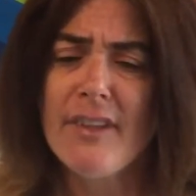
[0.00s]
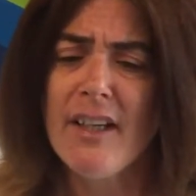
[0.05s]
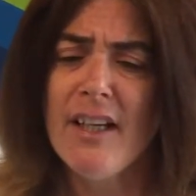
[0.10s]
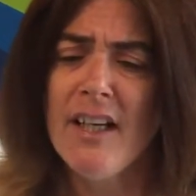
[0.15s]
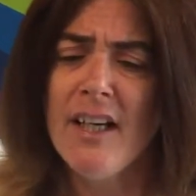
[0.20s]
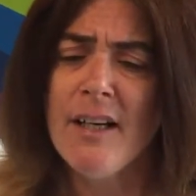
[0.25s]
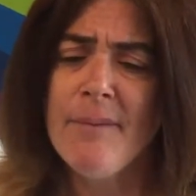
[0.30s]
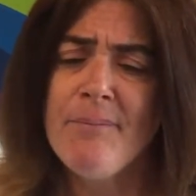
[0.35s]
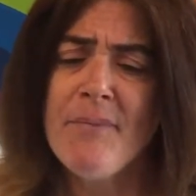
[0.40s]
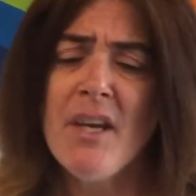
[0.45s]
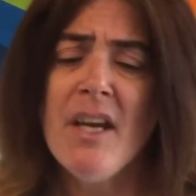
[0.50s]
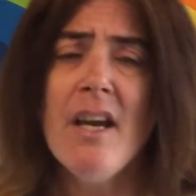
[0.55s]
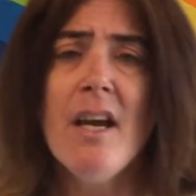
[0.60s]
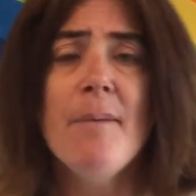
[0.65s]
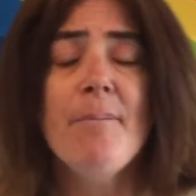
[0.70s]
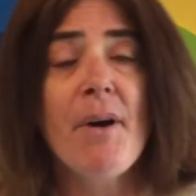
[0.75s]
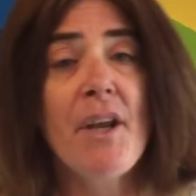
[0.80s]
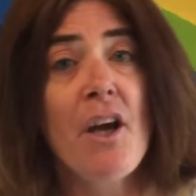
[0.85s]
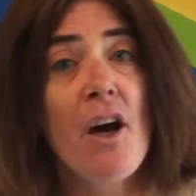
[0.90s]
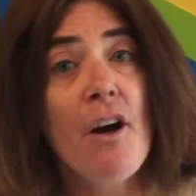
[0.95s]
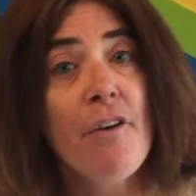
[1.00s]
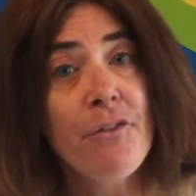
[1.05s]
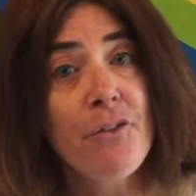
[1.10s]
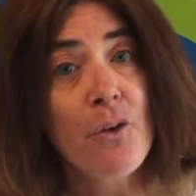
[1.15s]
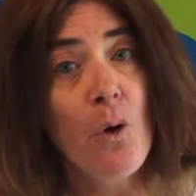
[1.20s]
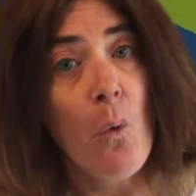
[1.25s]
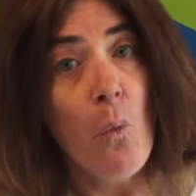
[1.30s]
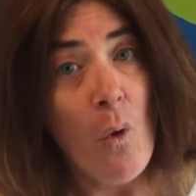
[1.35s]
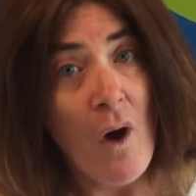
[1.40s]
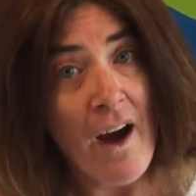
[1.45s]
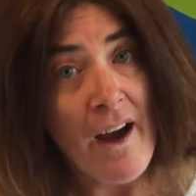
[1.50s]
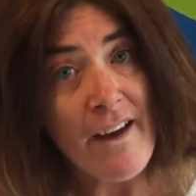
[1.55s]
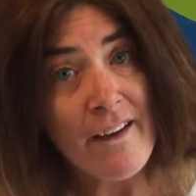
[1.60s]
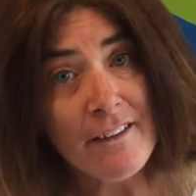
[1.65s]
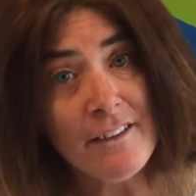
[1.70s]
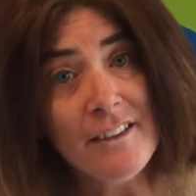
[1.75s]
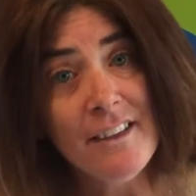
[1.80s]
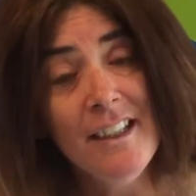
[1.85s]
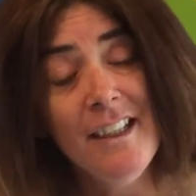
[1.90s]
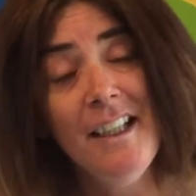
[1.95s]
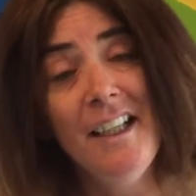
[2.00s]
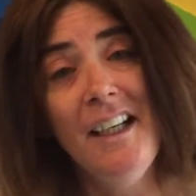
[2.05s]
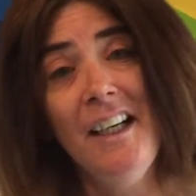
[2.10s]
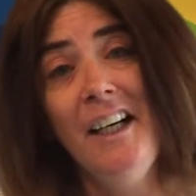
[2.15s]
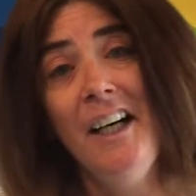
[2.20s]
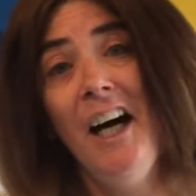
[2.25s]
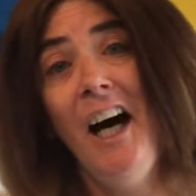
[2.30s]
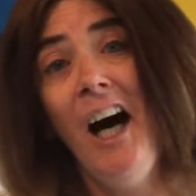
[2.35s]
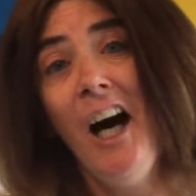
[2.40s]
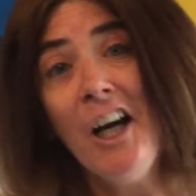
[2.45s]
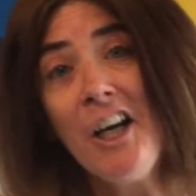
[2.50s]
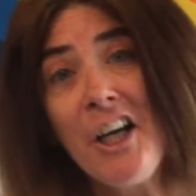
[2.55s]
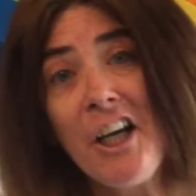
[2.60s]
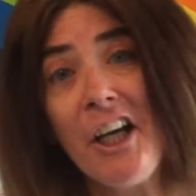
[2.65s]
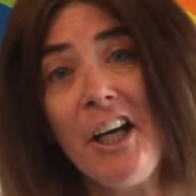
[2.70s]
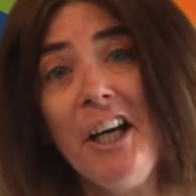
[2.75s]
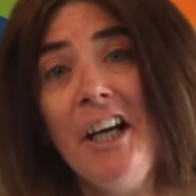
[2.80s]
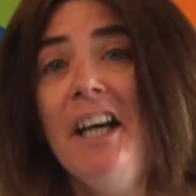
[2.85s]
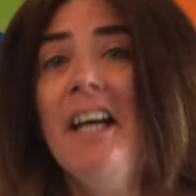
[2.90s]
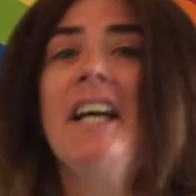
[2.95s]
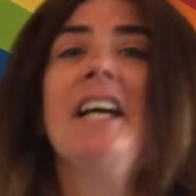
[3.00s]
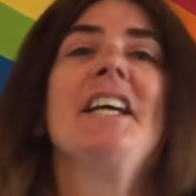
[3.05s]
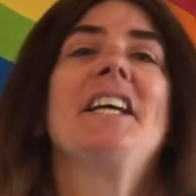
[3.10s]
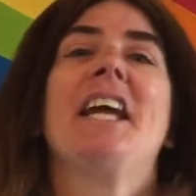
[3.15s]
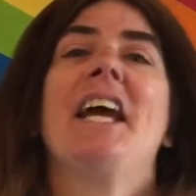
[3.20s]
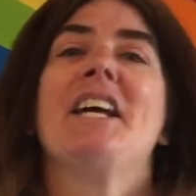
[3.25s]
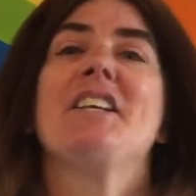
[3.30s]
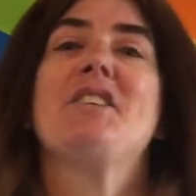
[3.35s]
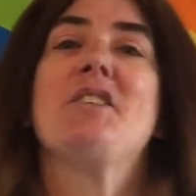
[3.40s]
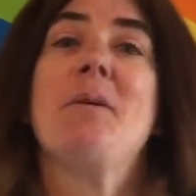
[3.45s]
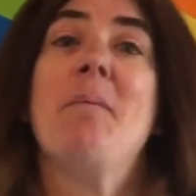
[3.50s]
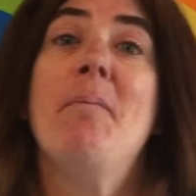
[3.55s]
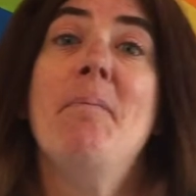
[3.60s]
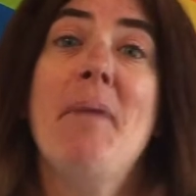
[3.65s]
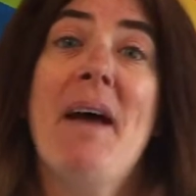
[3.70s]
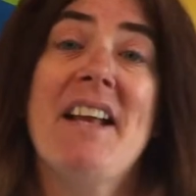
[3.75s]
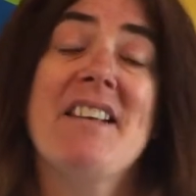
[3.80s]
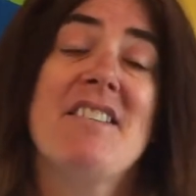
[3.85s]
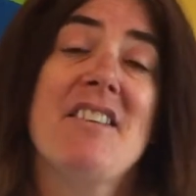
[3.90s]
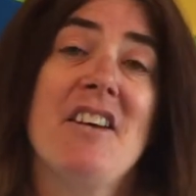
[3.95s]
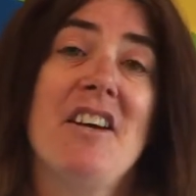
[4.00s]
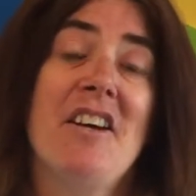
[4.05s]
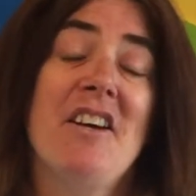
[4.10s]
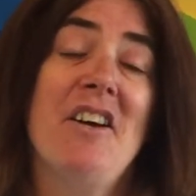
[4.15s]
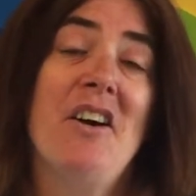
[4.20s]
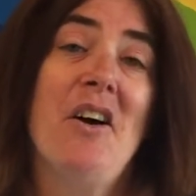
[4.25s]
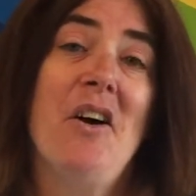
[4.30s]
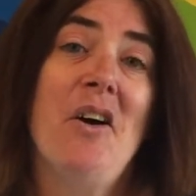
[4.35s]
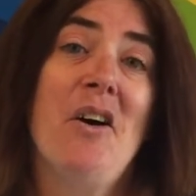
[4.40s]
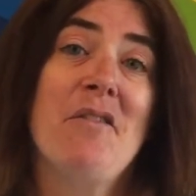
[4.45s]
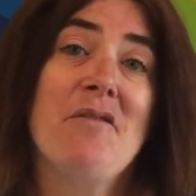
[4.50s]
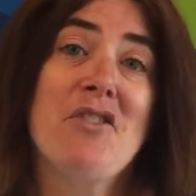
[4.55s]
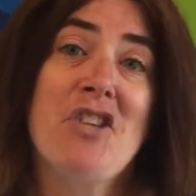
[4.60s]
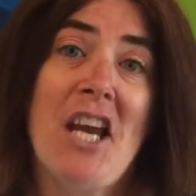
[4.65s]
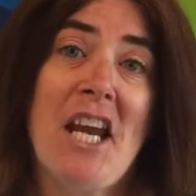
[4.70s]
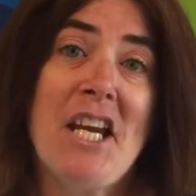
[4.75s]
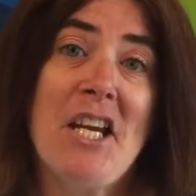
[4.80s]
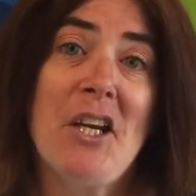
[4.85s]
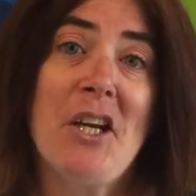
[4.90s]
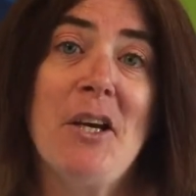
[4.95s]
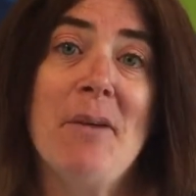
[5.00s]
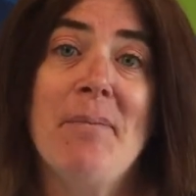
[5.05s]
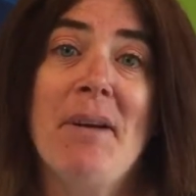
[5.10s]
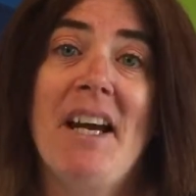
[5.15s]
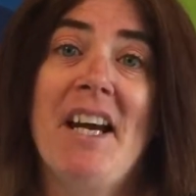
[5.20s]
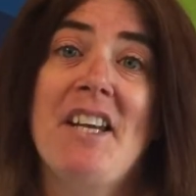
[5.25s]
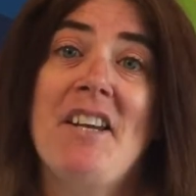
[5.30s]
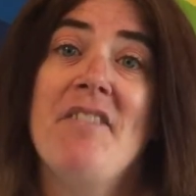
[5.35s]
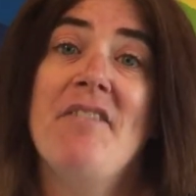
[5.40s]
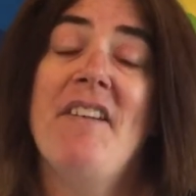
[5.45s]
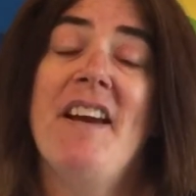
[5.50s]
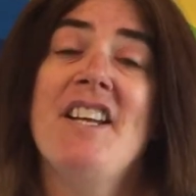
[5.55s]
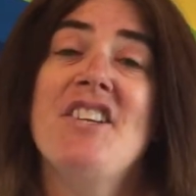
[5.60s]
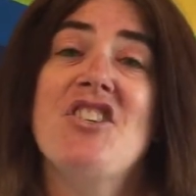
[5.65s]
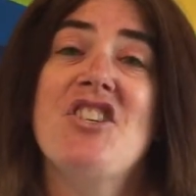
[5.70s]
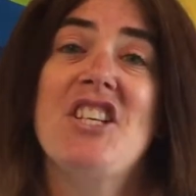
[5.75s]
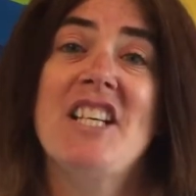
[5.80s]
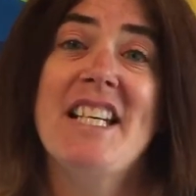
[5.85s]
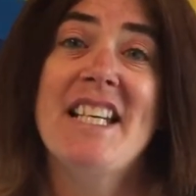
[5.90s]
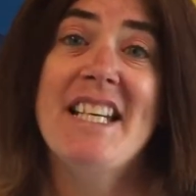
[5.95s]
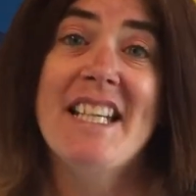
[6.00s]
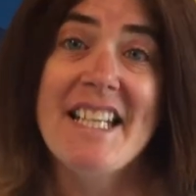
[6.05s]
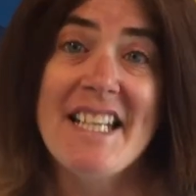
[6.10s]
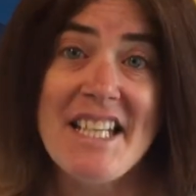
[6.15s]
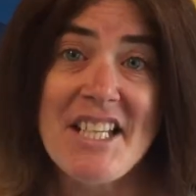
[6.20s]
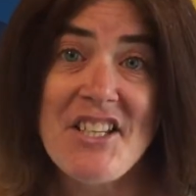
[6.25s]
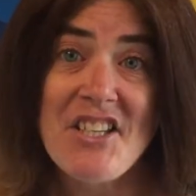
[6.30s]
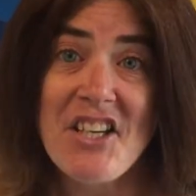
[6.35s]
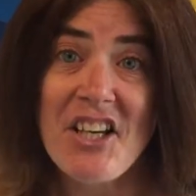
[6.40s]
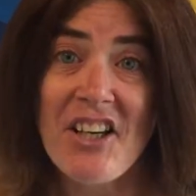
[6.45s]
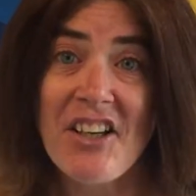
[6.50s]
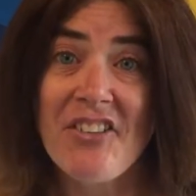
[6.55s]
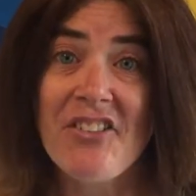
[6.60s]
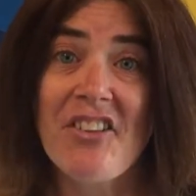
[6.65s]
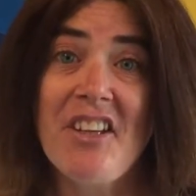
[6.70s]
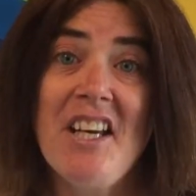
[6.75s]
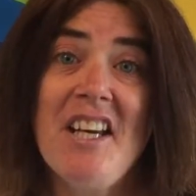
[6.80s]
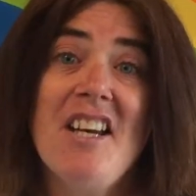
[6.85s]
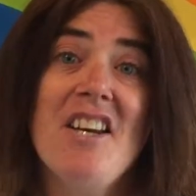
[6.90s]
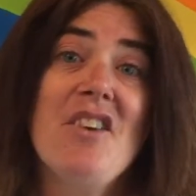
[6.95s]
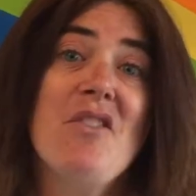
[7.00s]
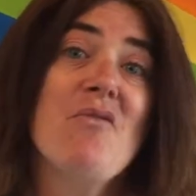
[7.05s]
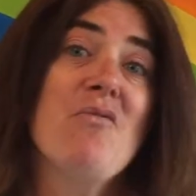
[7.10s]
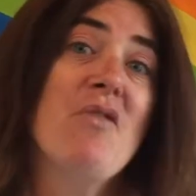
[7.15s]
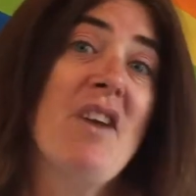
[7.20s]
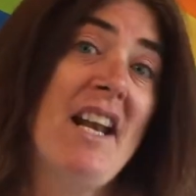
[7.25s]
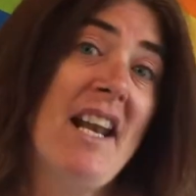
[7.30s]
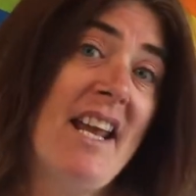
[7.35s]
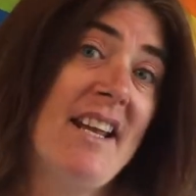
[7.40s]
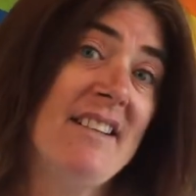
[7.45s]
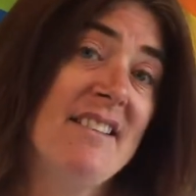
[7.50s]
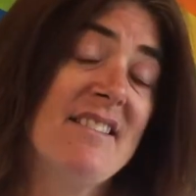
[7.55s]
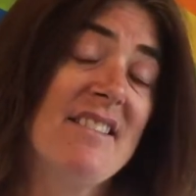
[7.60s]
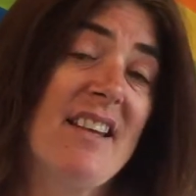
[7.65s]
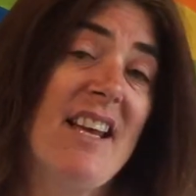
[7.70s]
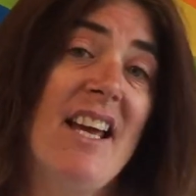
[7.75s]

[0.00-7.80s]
But after a while, hunger gets the better of Jacob, and eventually he does relent.